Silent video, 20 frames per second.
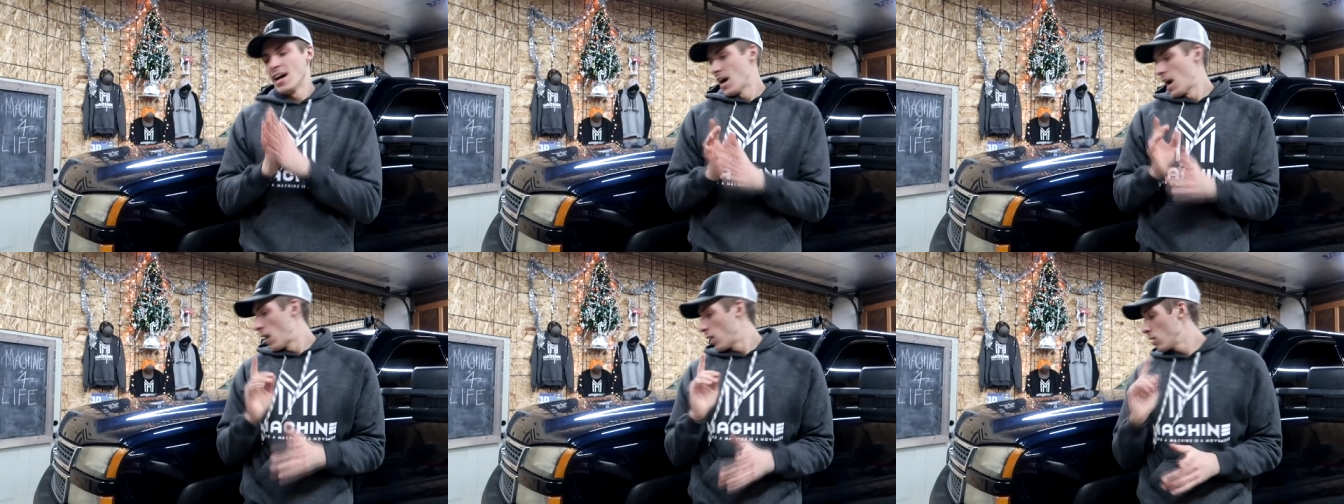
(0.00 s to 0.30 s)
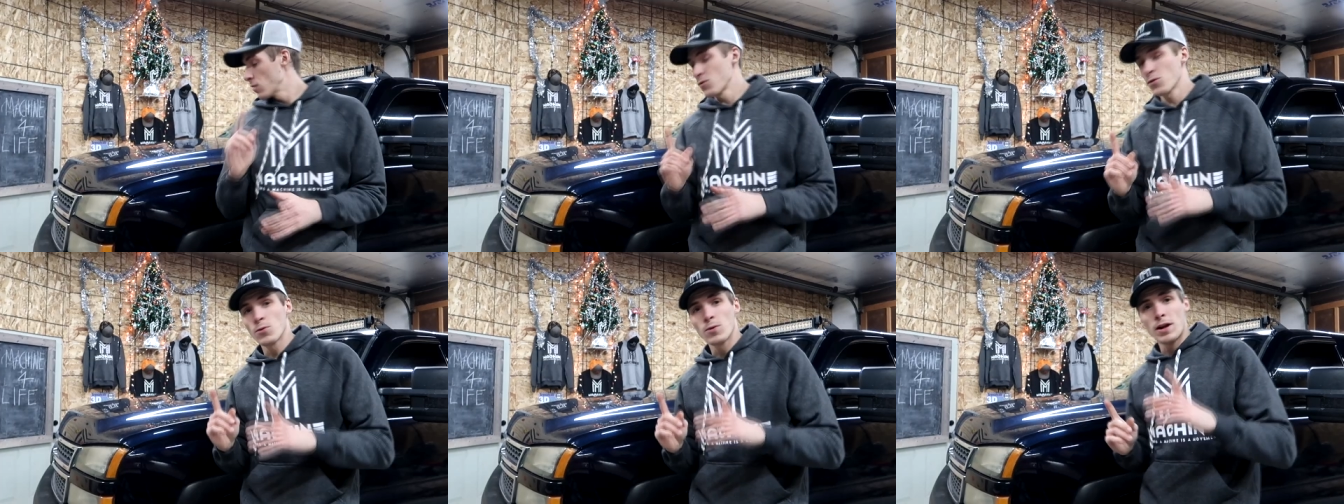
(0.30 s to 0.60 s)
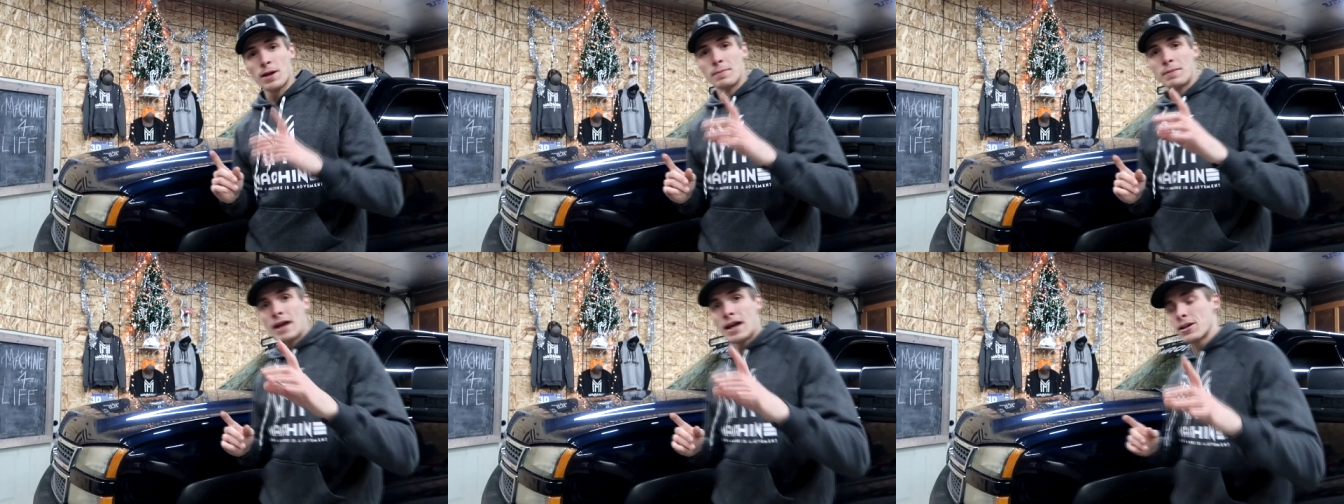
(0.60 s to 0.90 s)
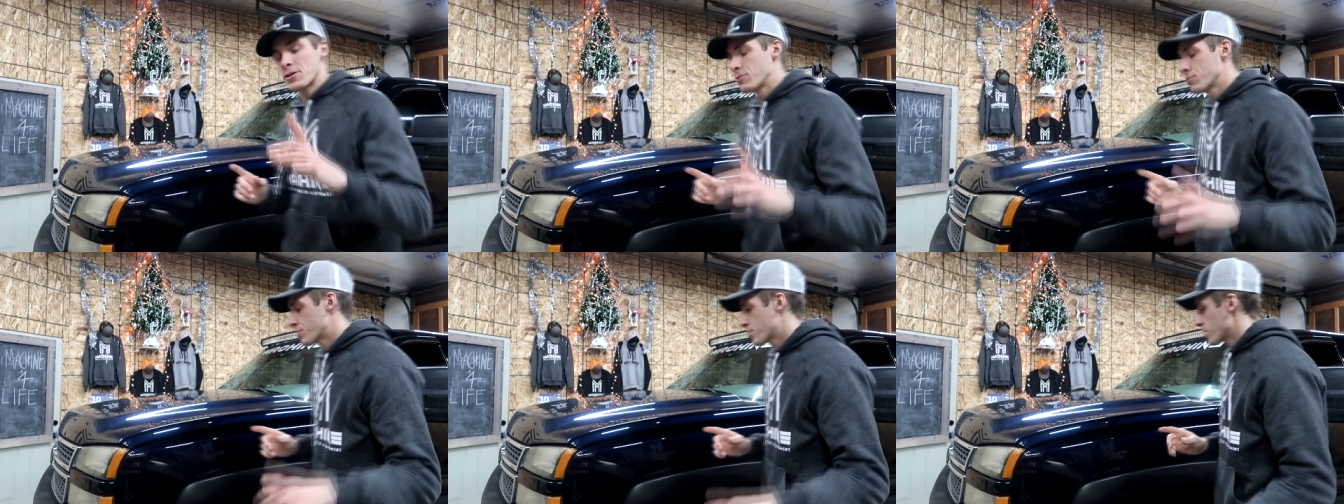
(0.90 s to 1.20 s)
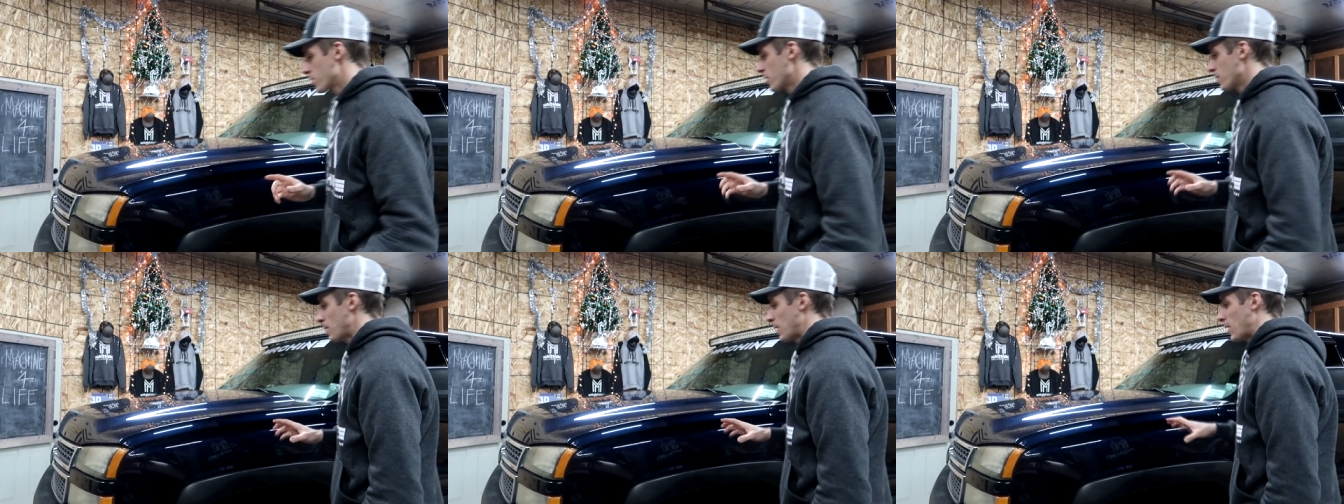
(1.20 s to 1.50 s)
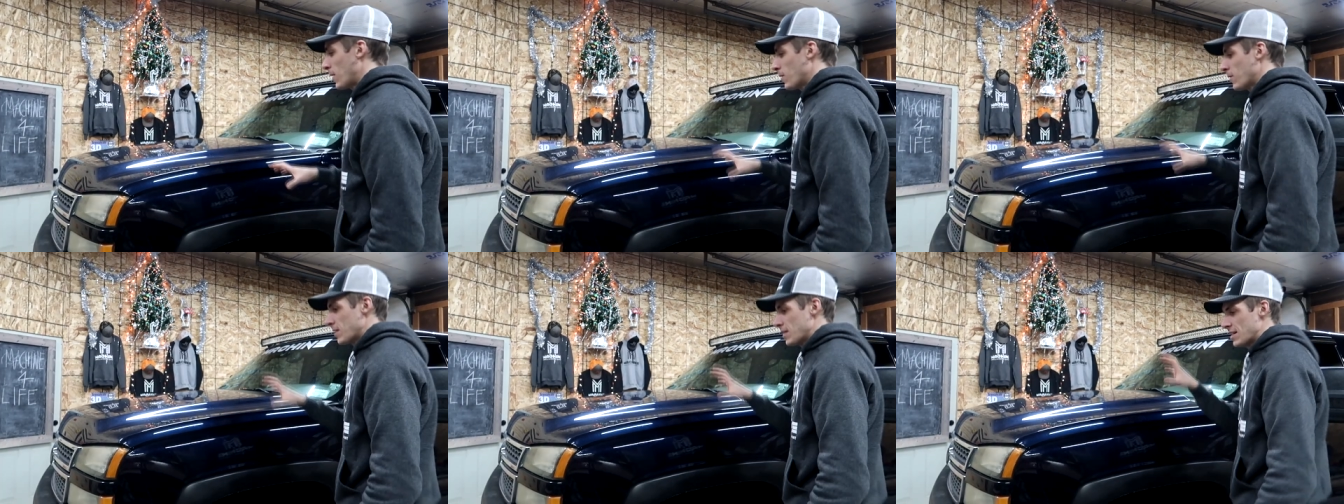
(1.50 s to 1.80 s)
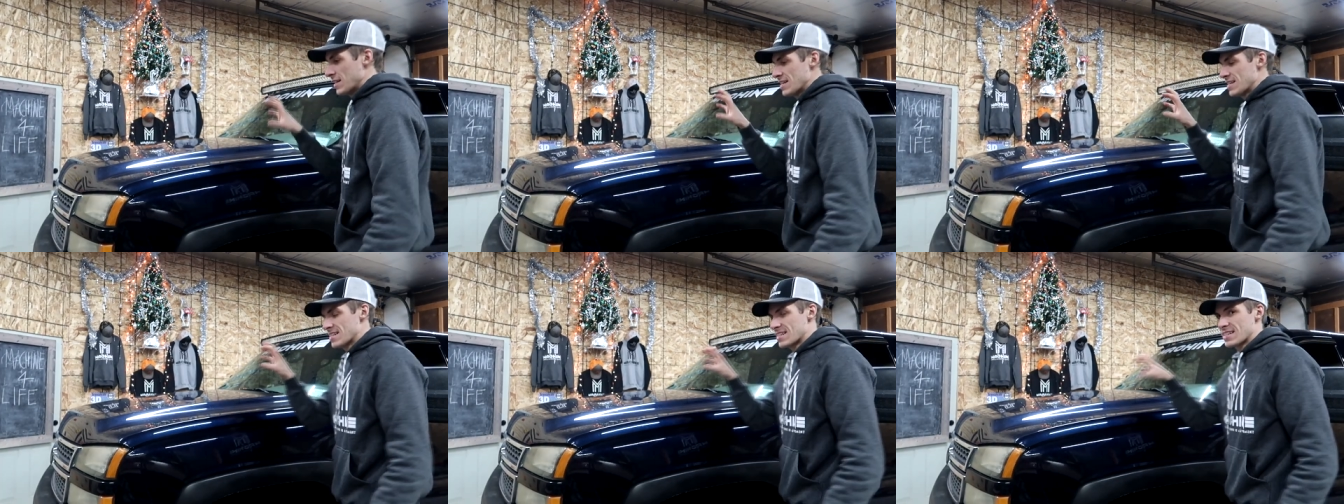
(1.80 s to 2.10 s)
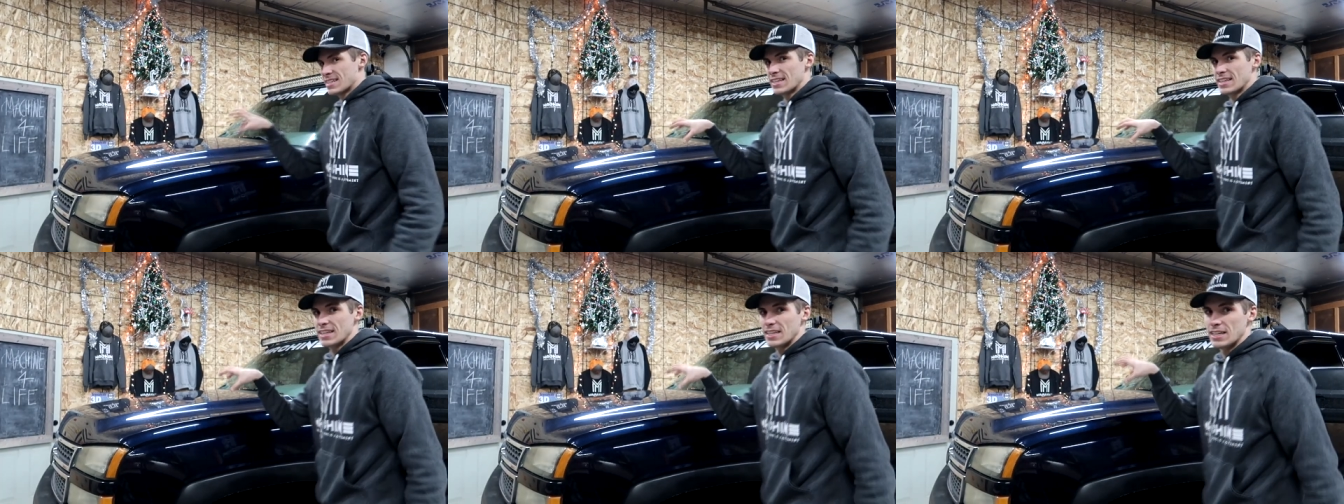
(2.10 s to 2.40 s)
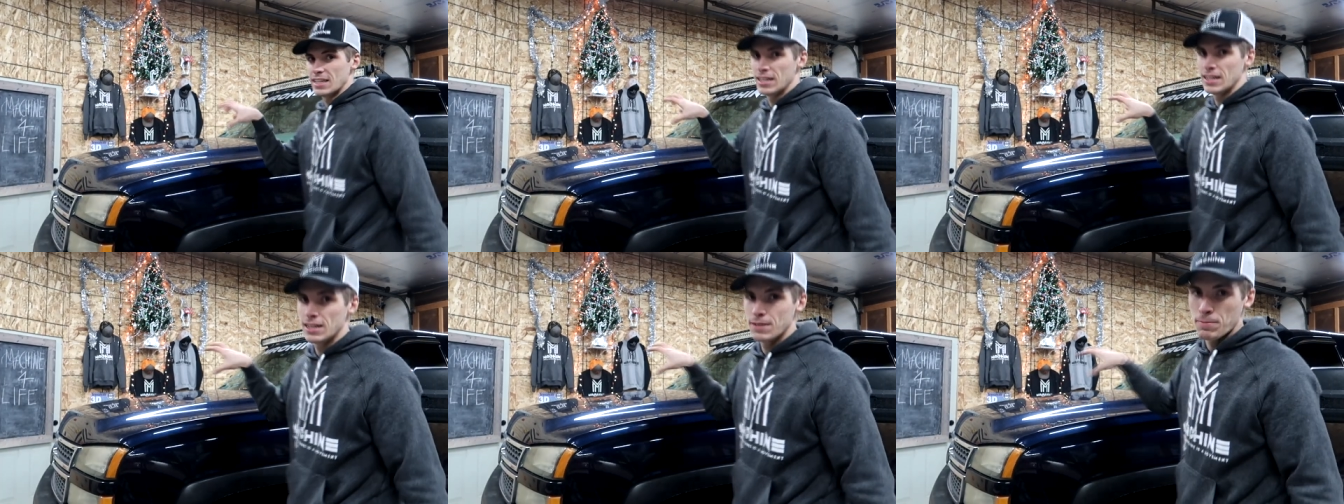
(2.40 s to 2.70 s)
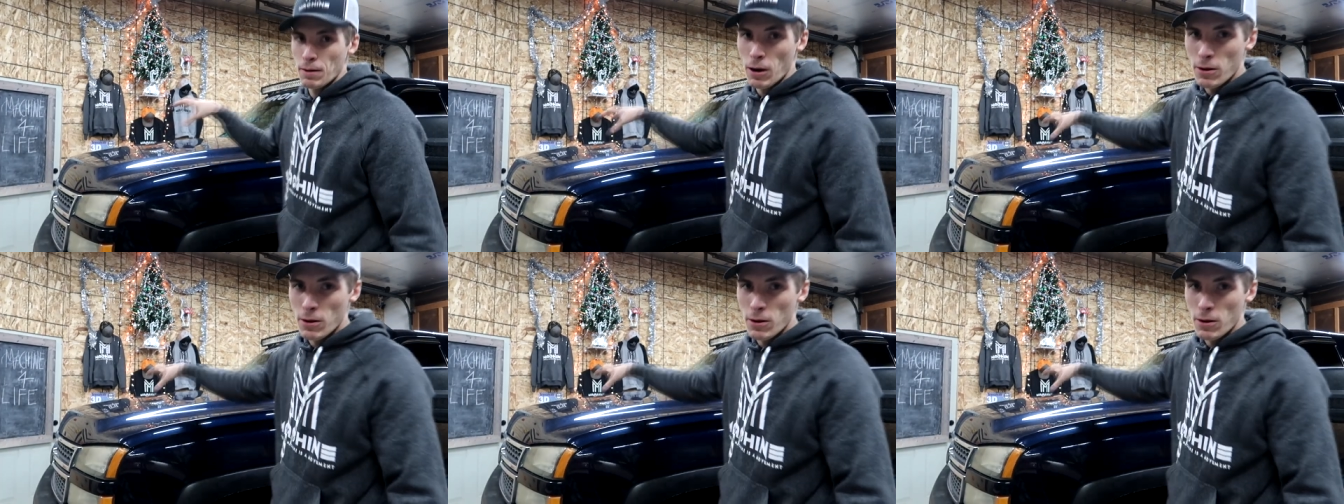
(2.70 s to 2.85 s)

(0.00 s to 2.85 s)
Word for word: However, what I'm not too certain about is the